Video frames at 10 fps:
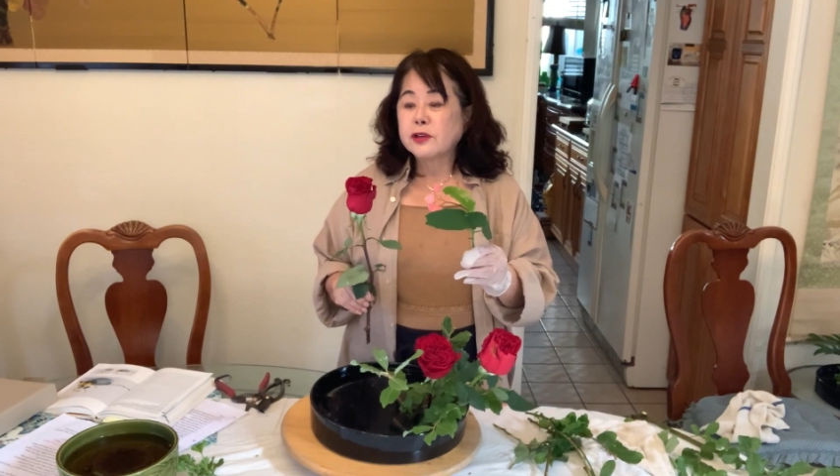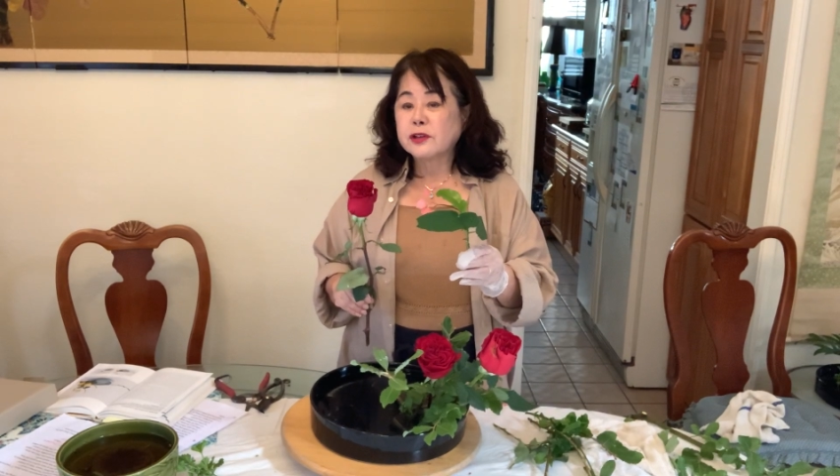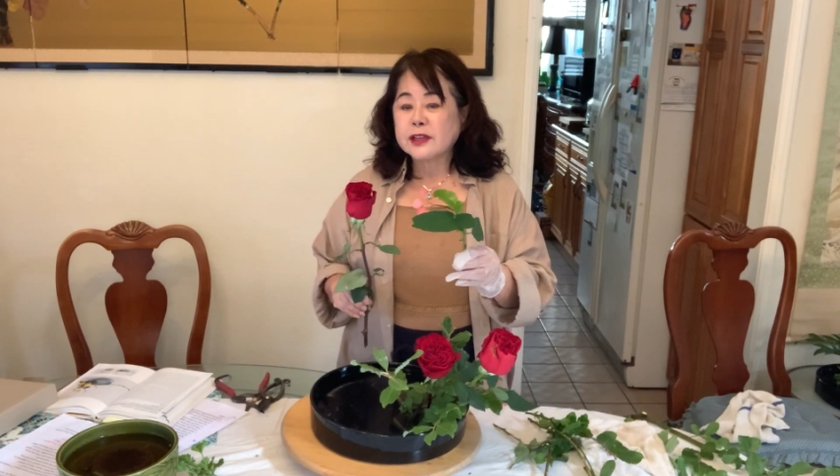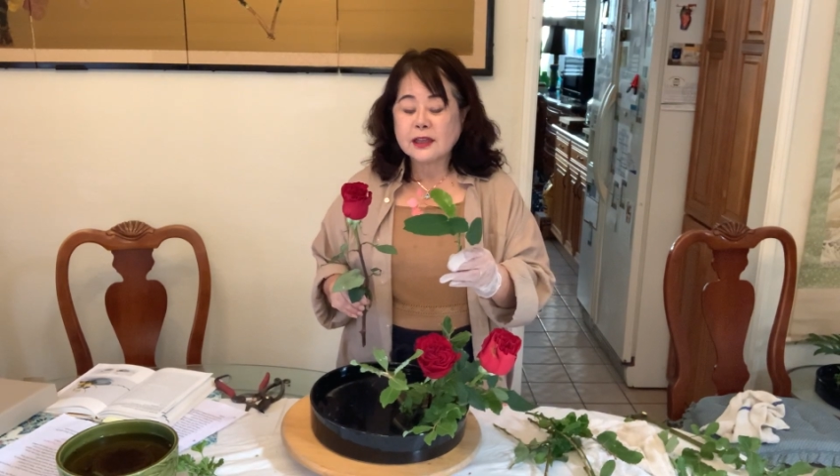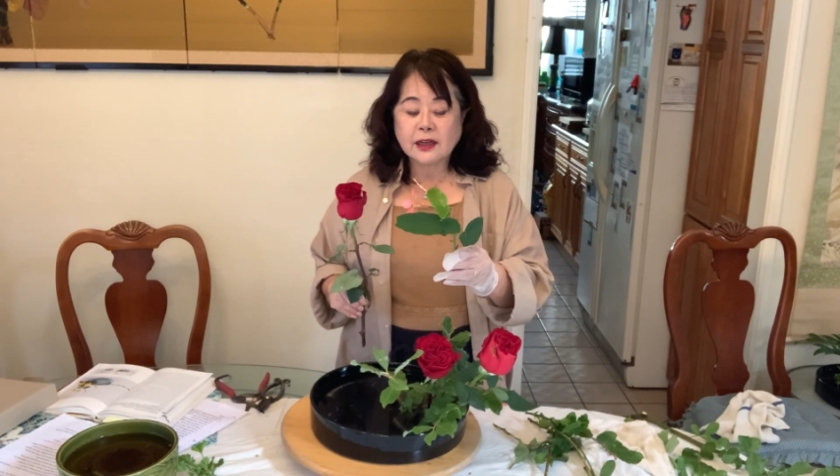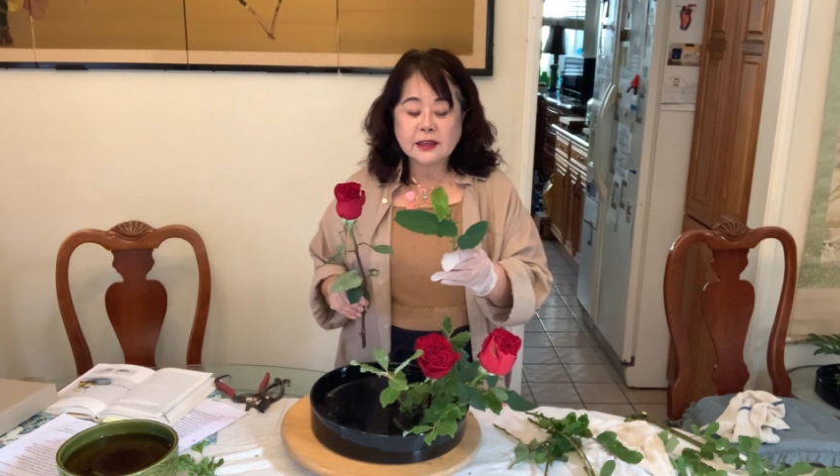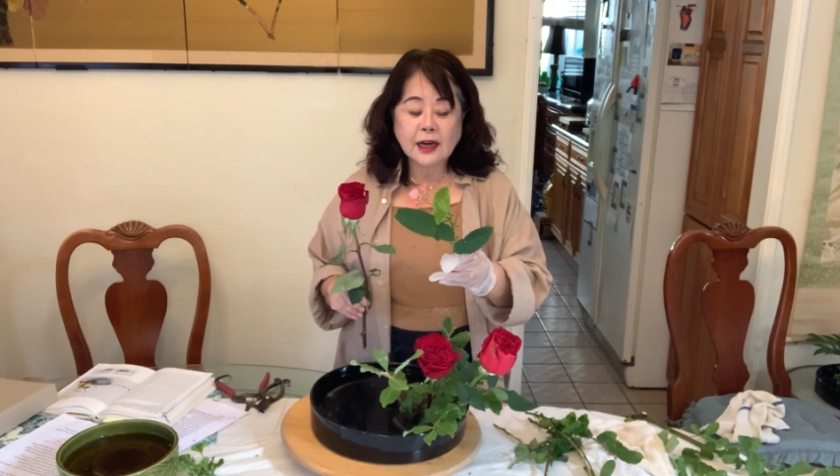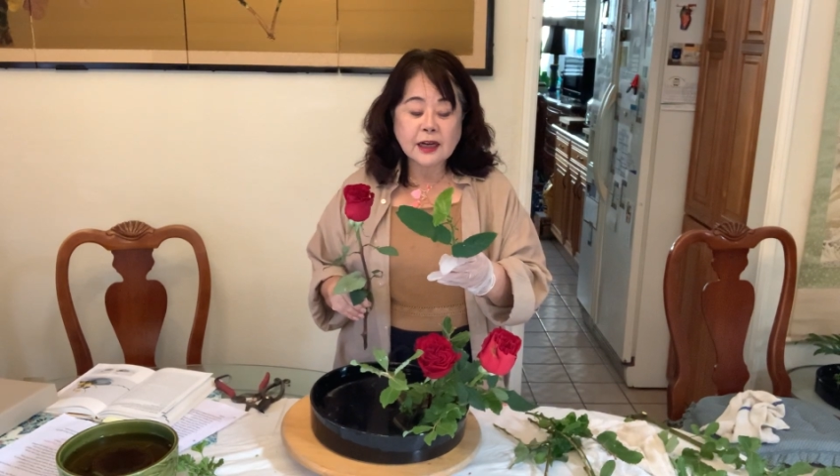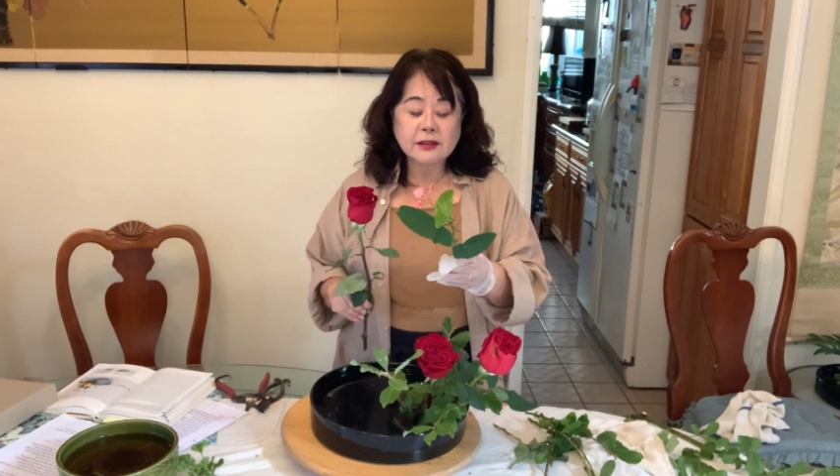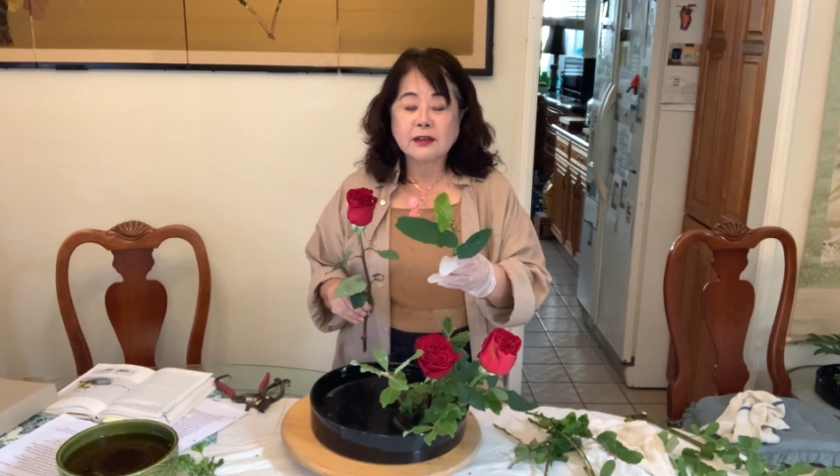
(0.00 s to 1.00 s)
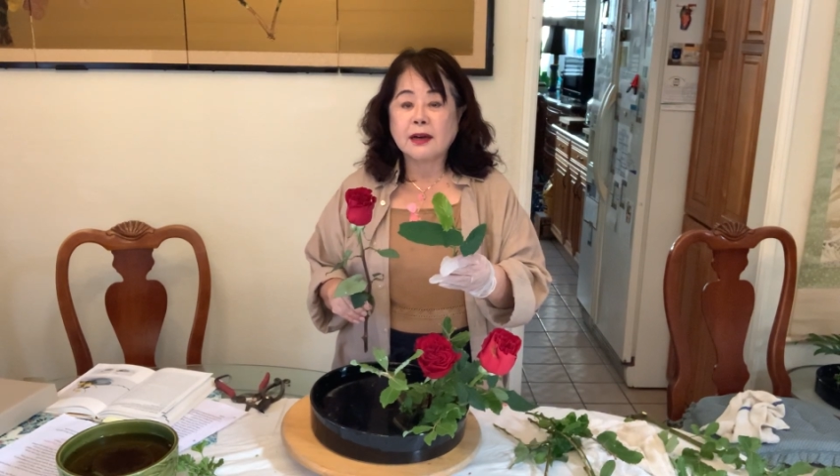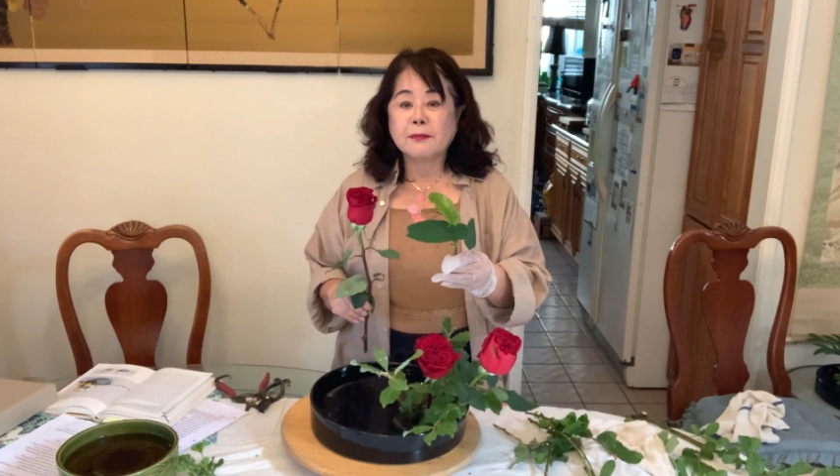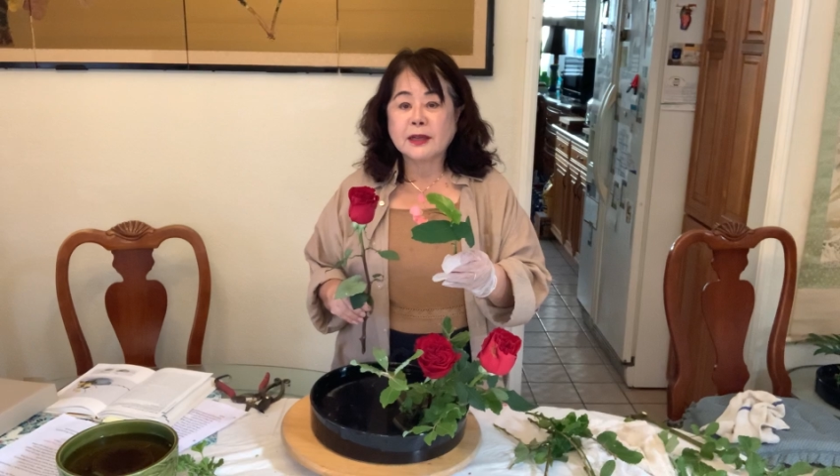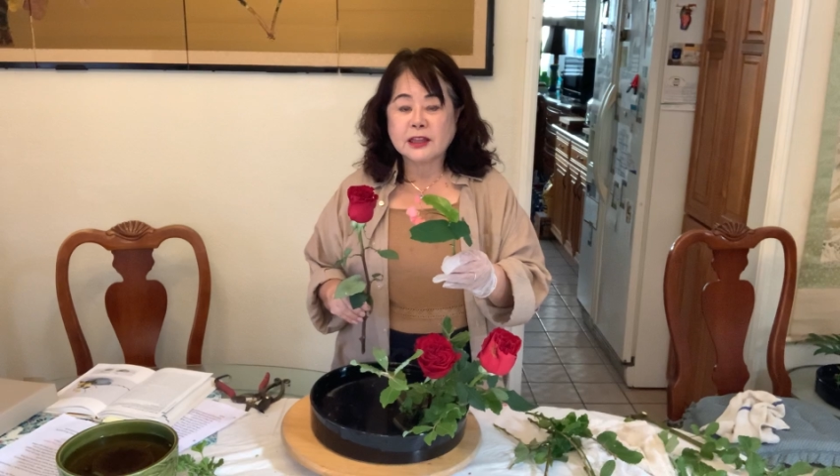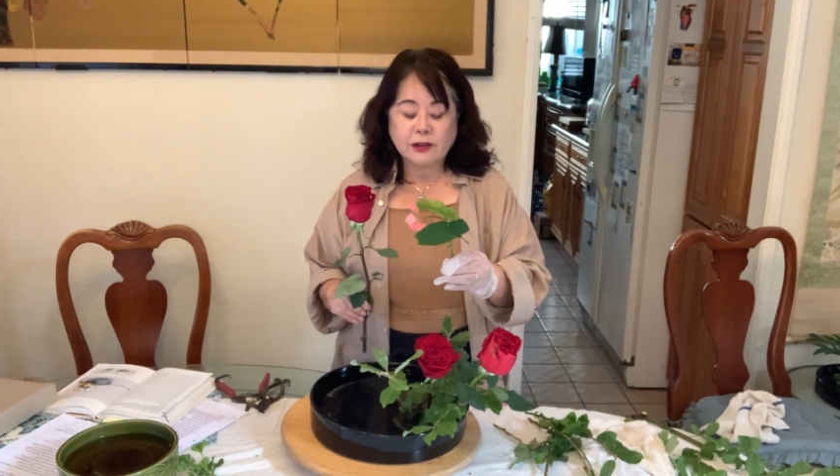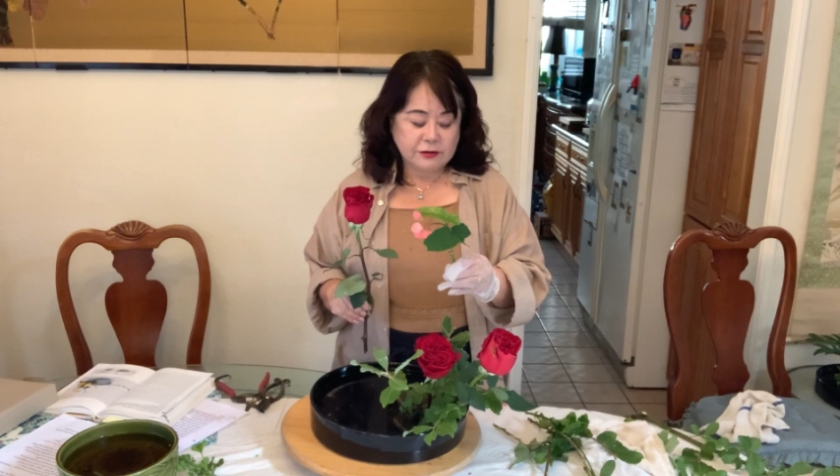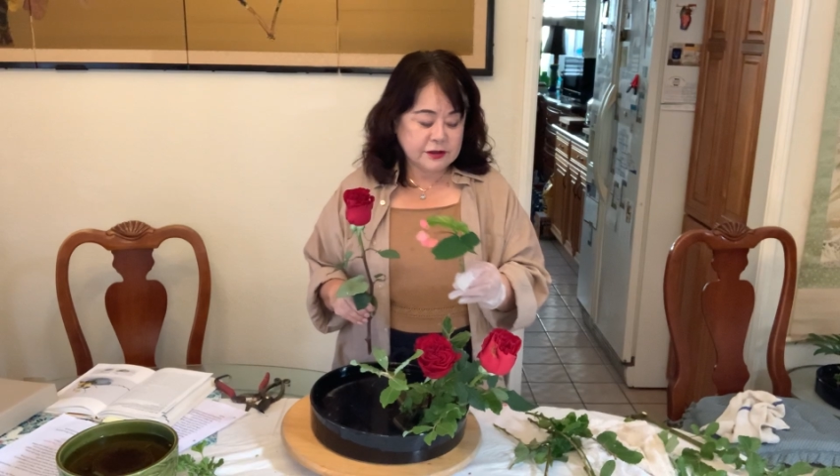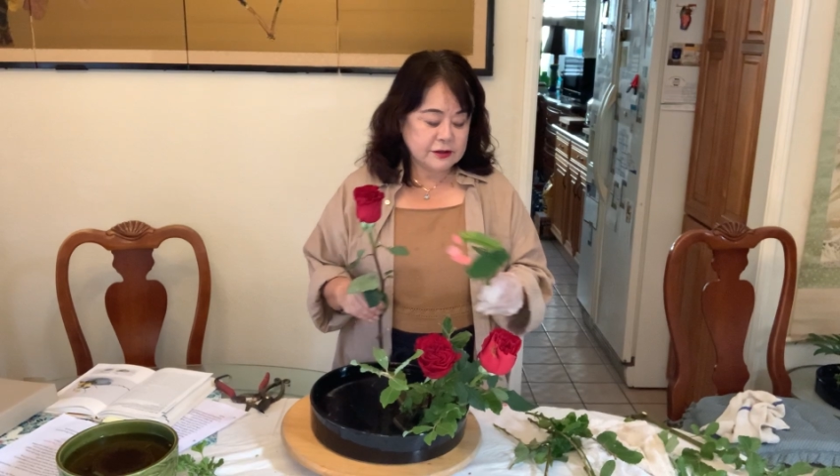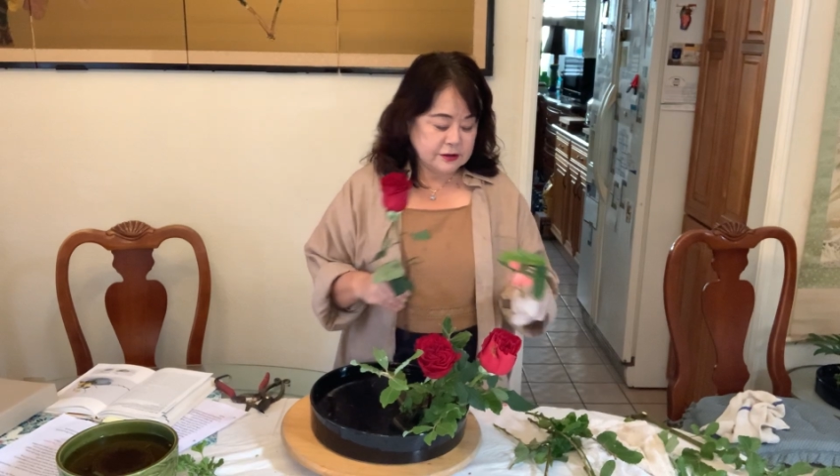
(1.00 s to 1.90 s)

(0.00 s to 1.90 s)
your yard materials.